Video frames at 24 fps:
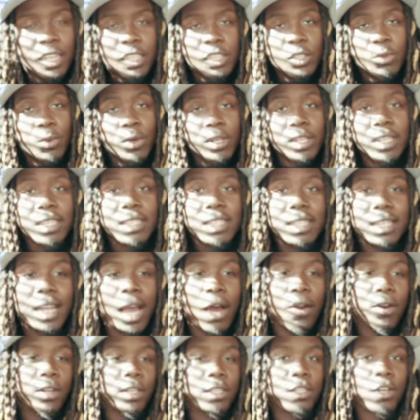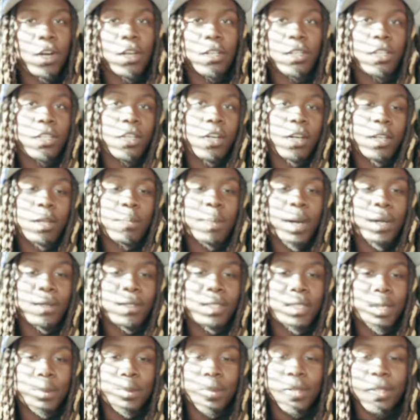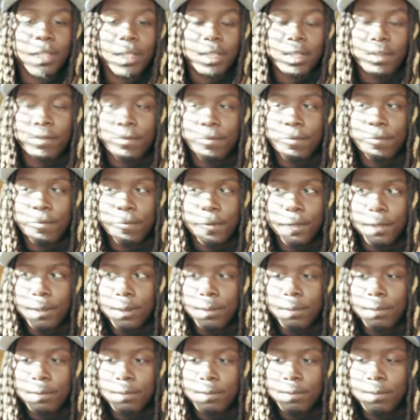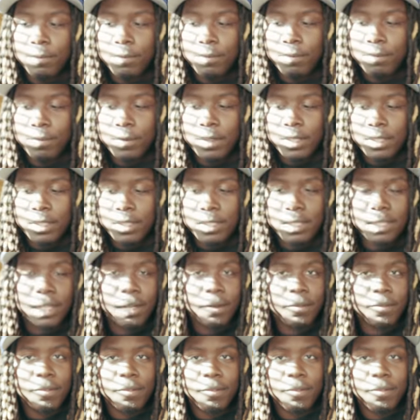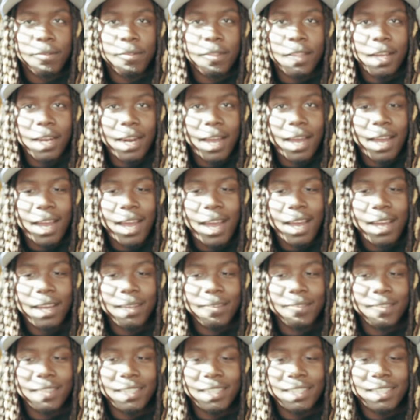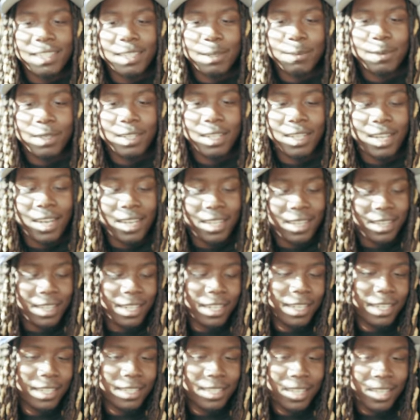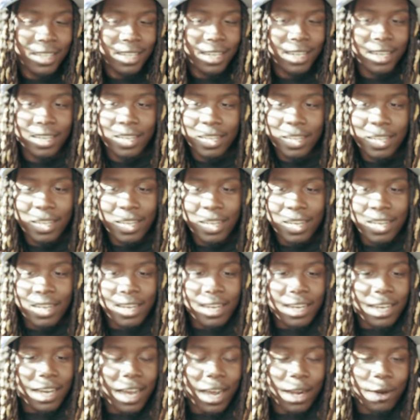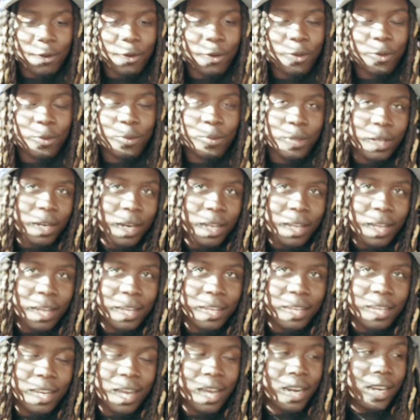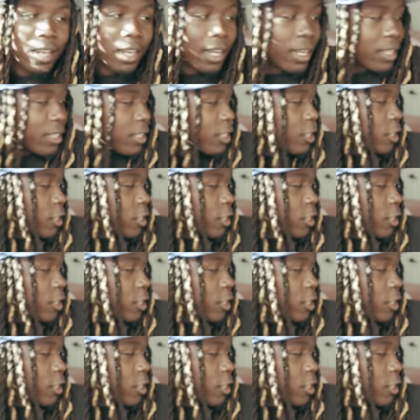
of just wanted to sit down and talk to y'all about some of the film stuff that I have and some of the like things that like I don't know, that I like kind of like to